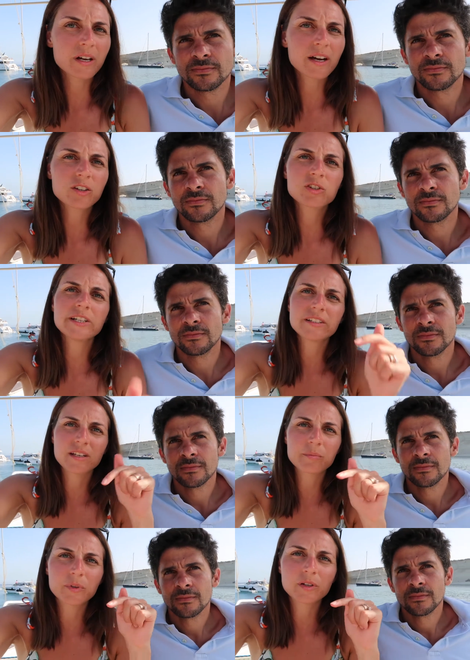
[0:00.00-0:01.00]
Speaker 1: okay, I could link
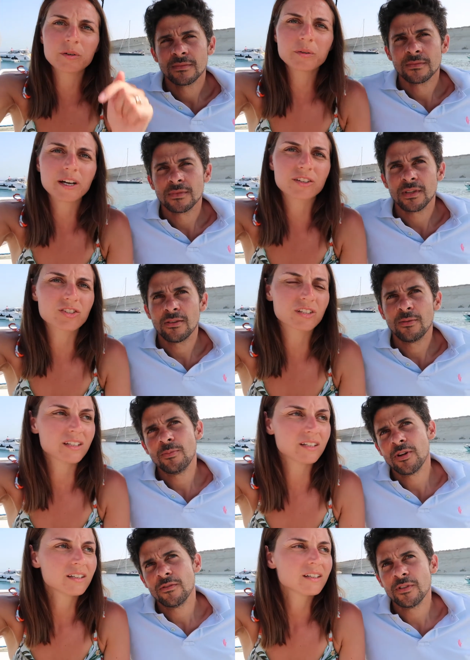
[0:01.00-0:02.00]
that below
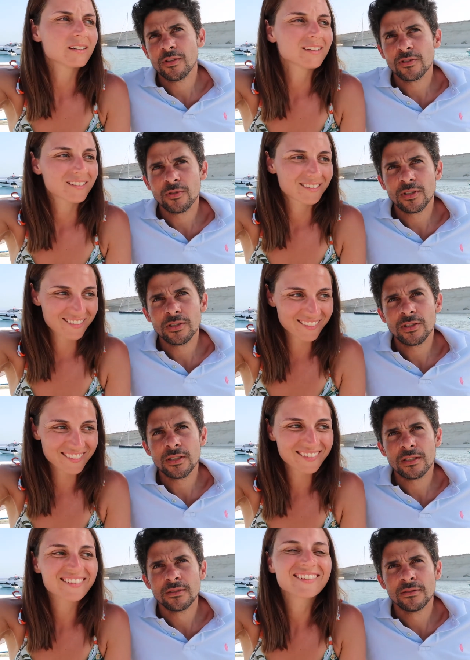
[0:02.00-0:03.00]
Speaker 2: actually. I remember her videos more than she
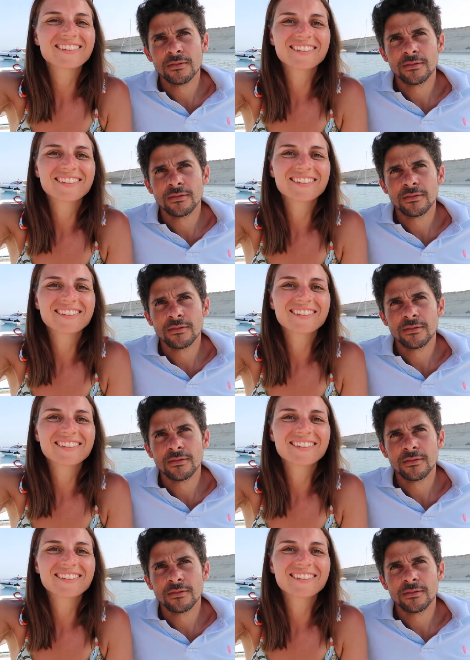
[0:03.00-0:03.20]
does.